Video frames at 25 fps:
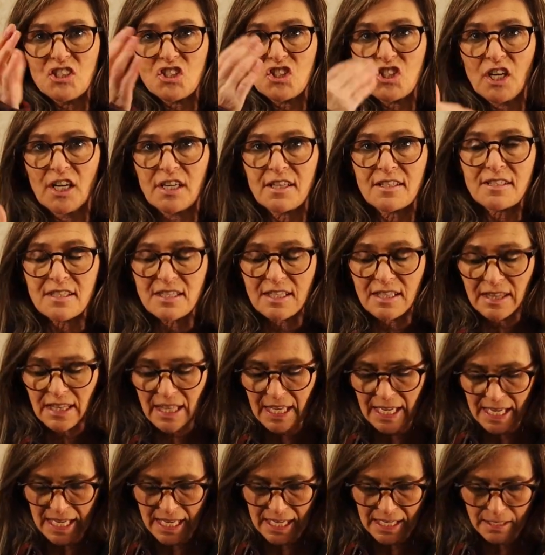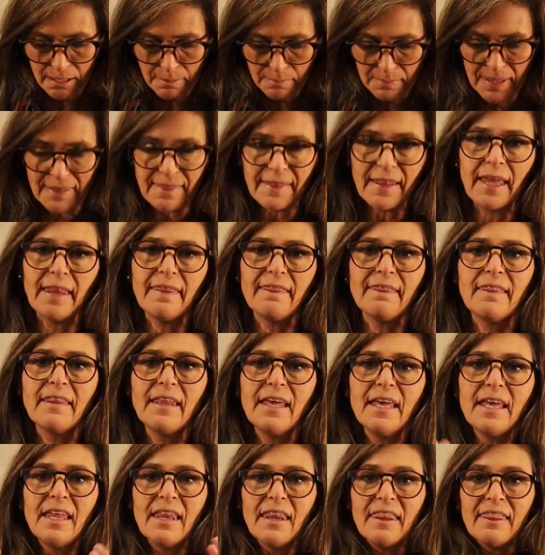chunks and they eat them, and then
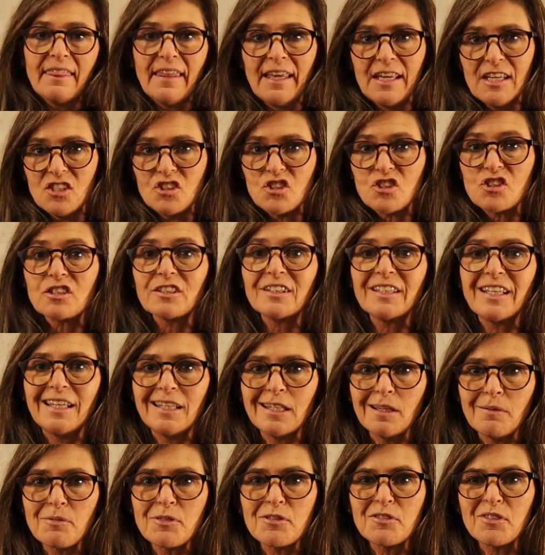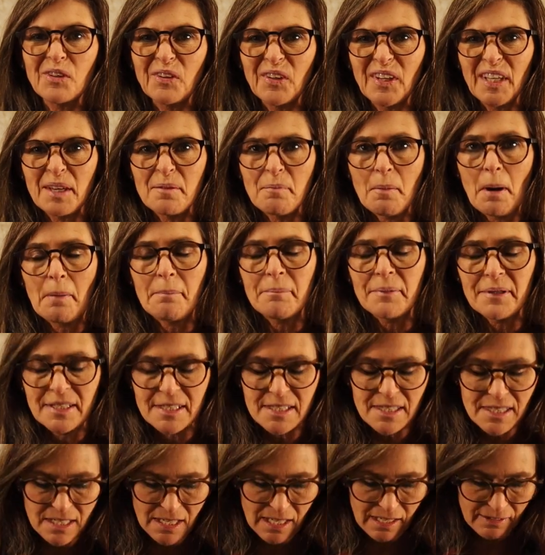they usually end up throwing them up, and
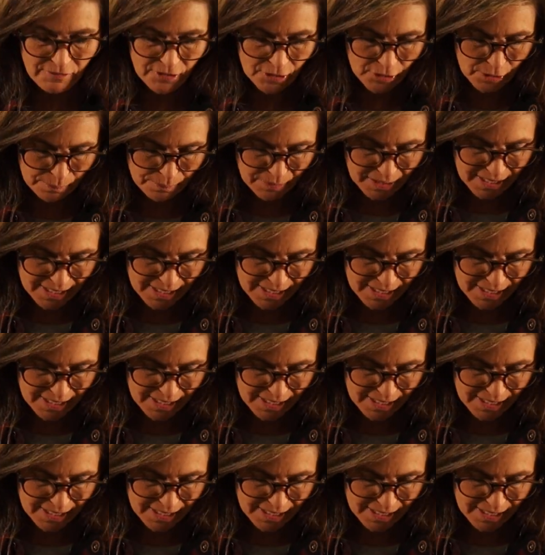it's not a very